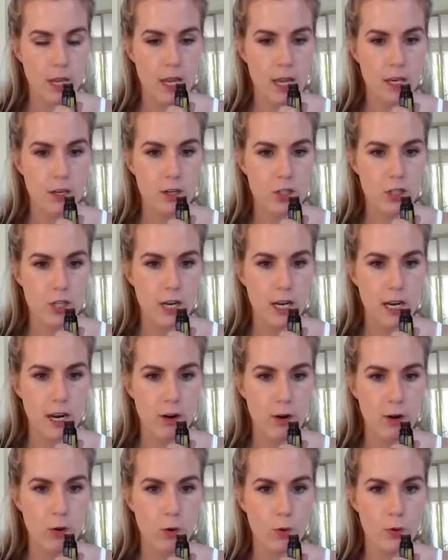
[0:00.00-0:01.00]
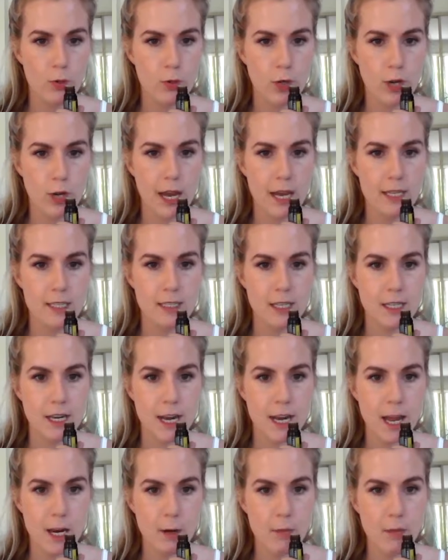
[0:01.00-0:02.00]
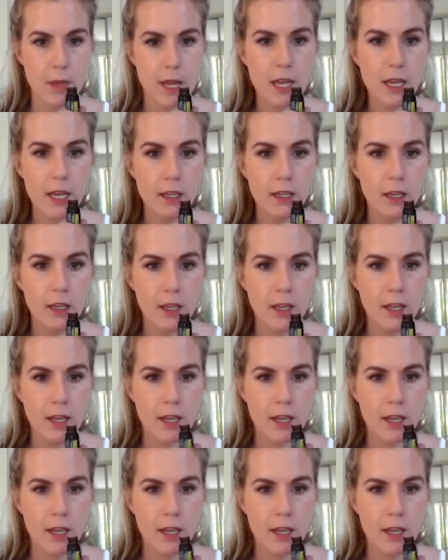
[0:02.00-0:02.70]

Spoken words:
in cheer, it also has nutmeg.